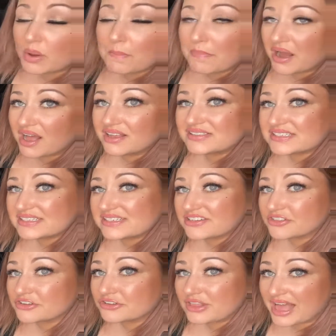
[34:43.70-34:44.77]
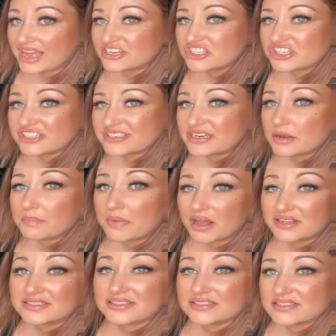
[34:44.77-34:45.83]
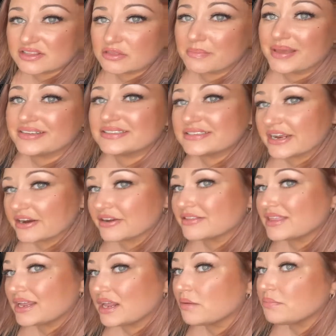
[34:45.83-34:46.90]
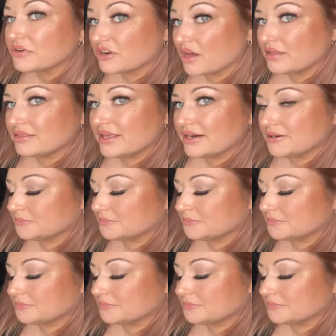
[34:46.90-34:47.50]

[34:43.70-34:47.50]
bonds into their lashes and it bonds into the mascara that I put on there.